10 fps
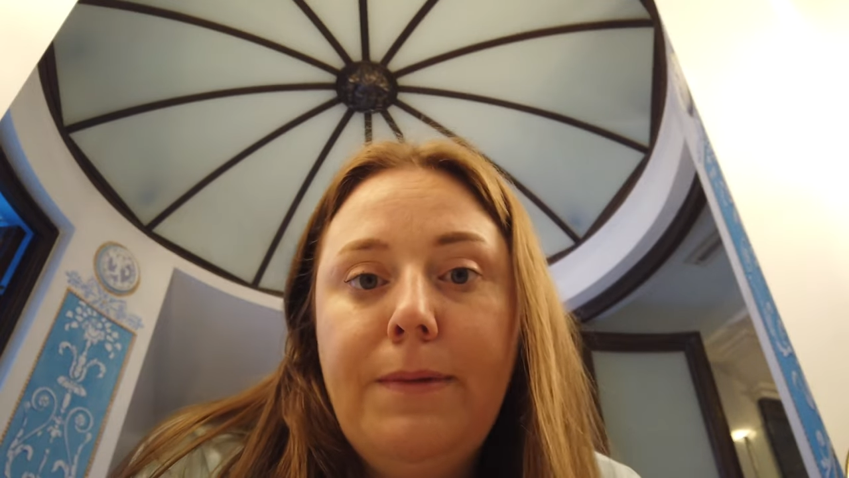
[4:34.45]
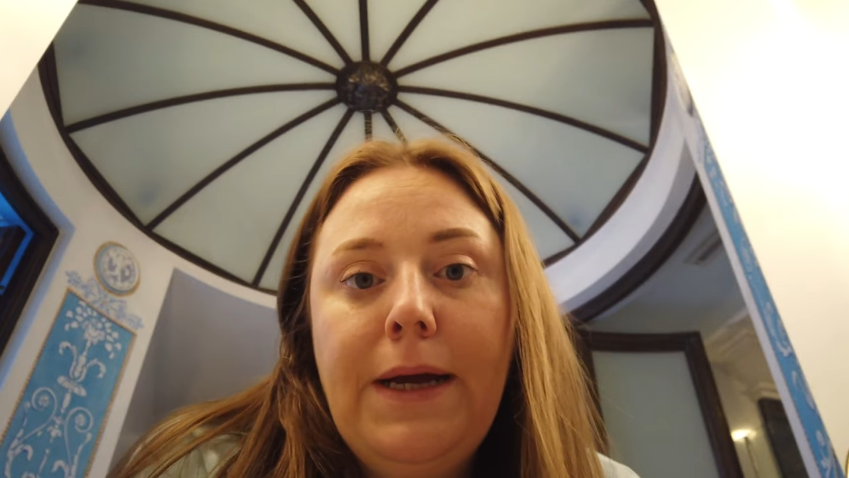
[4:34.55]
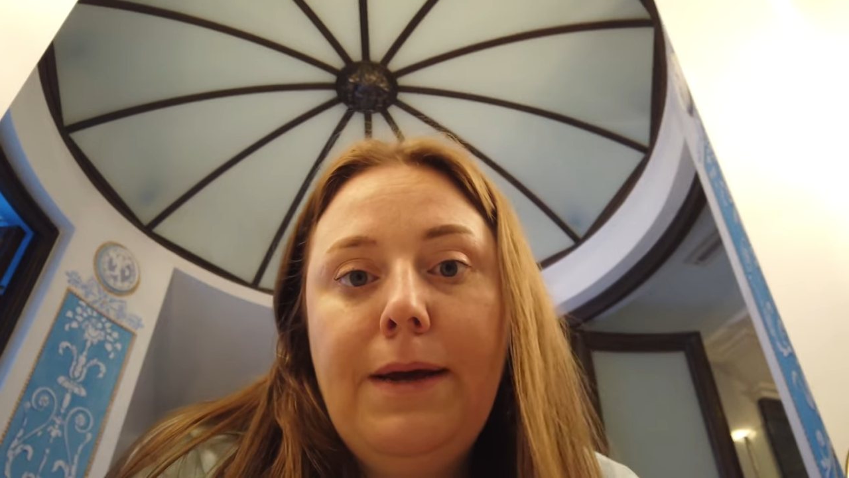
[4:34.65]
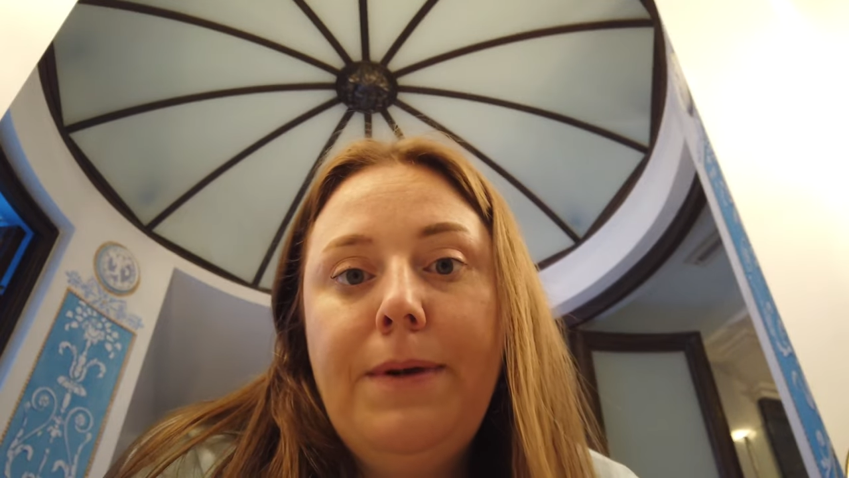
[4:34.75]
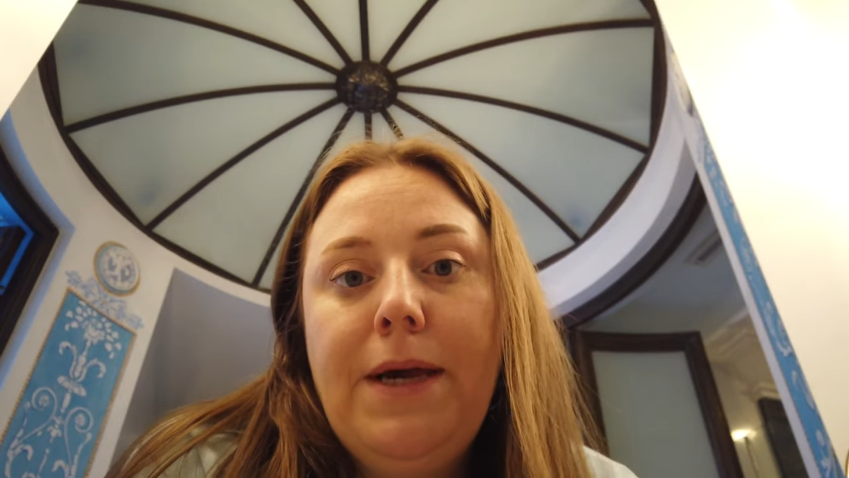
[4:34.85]

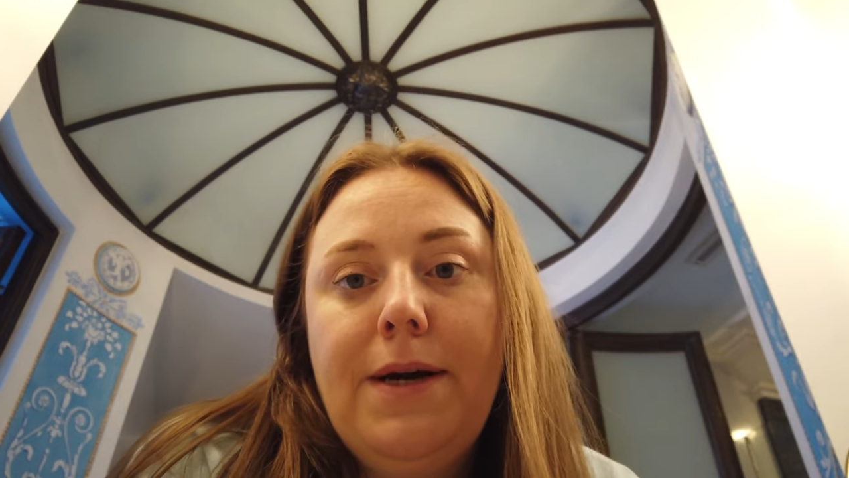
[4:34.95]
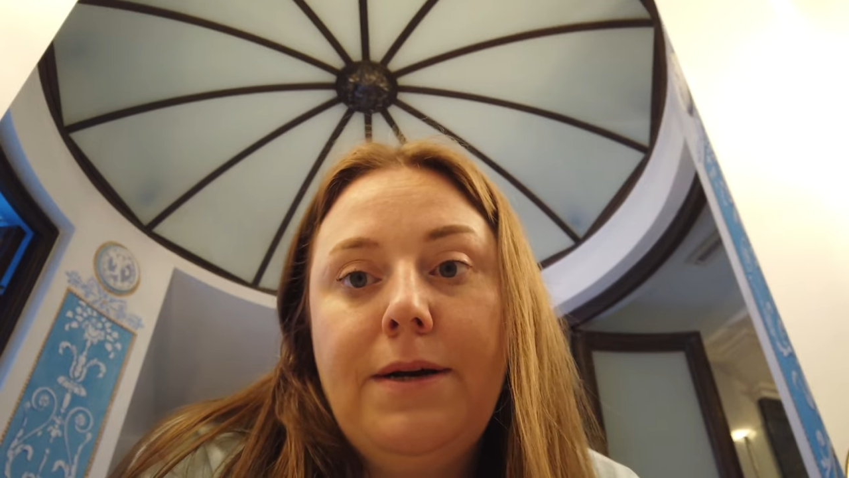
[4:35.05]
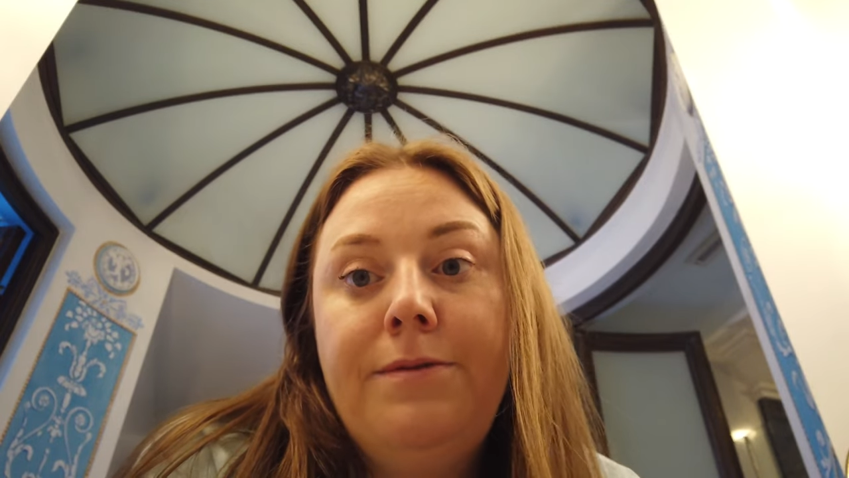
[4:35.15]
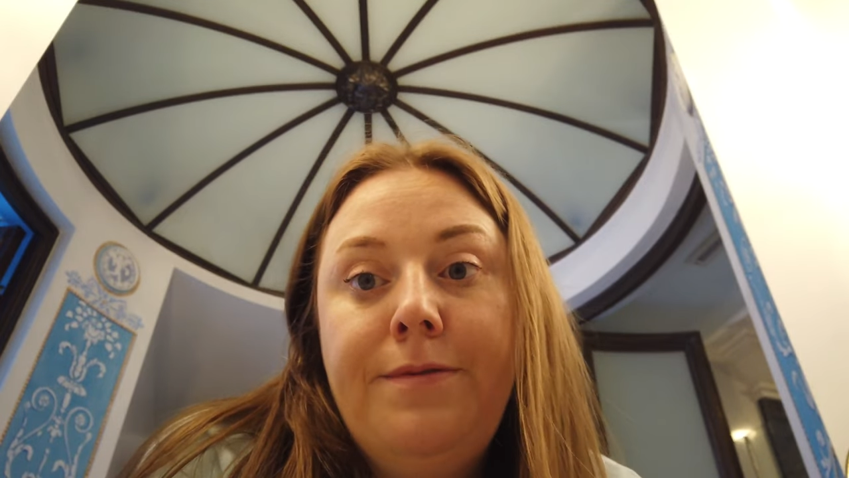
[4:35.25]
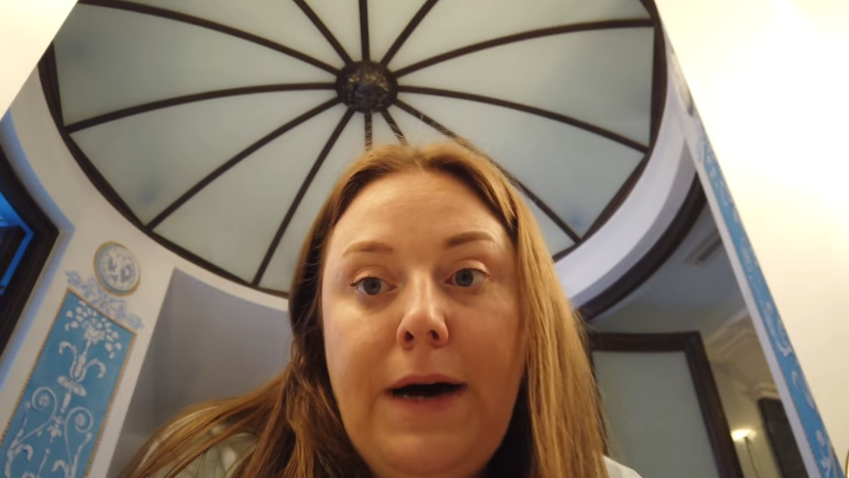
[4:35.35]
Miami on
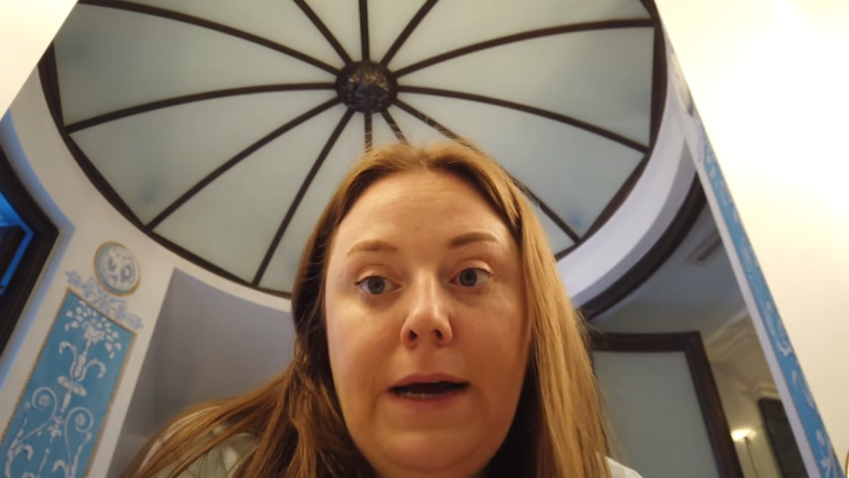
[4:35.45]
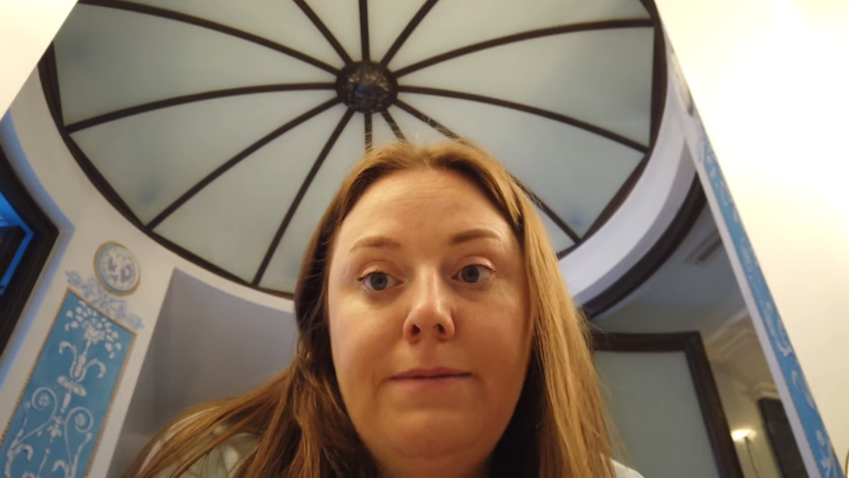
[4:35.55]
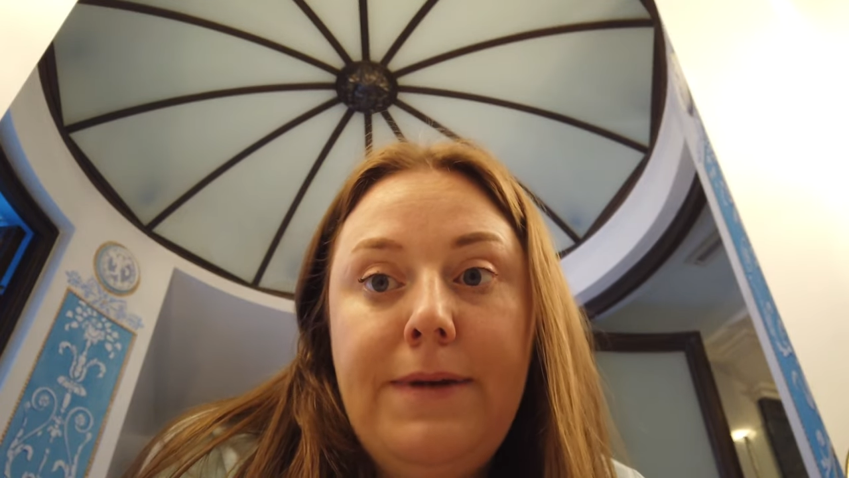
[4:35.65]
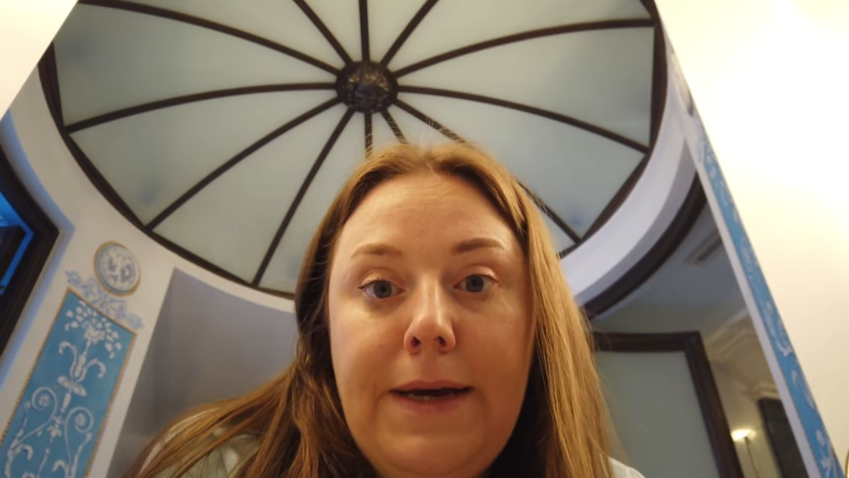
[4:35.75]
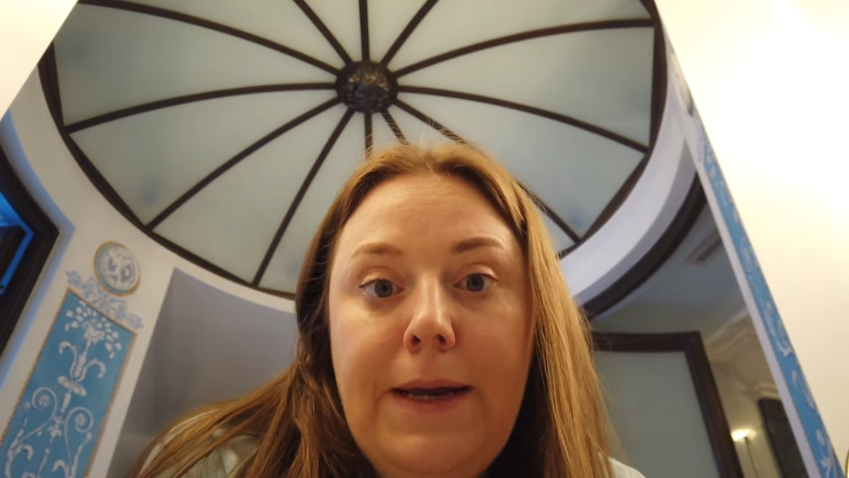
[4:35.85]
a
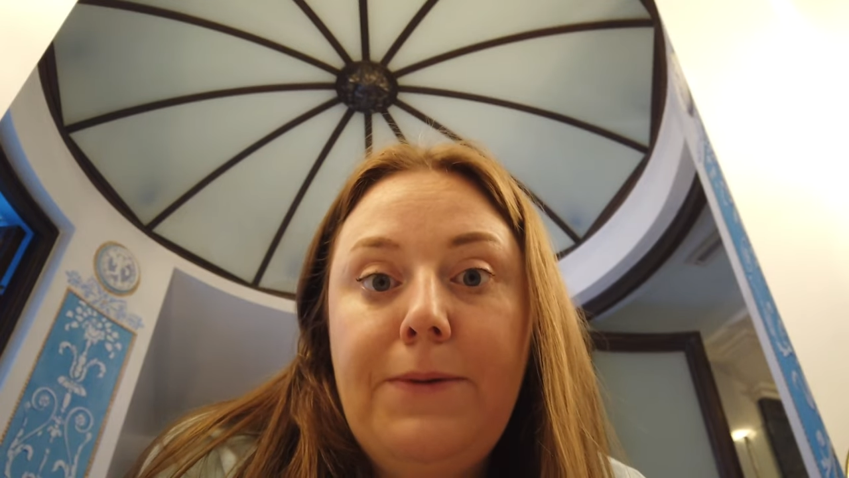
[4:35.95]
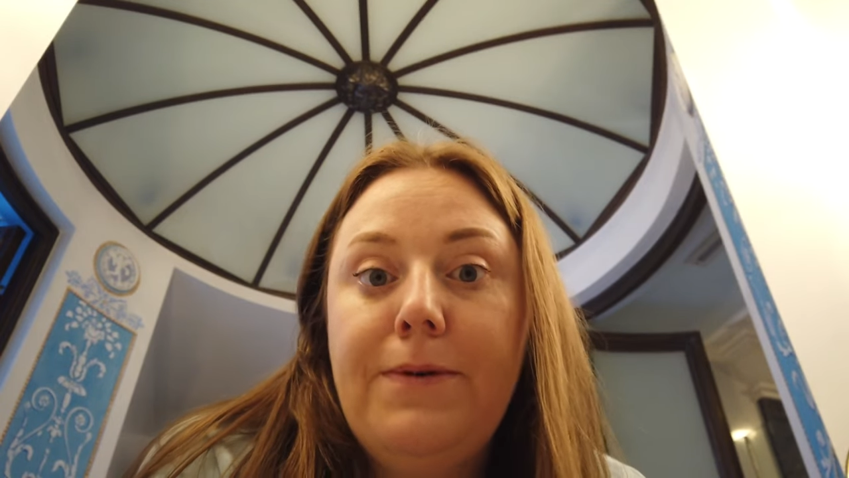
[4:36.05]
five-night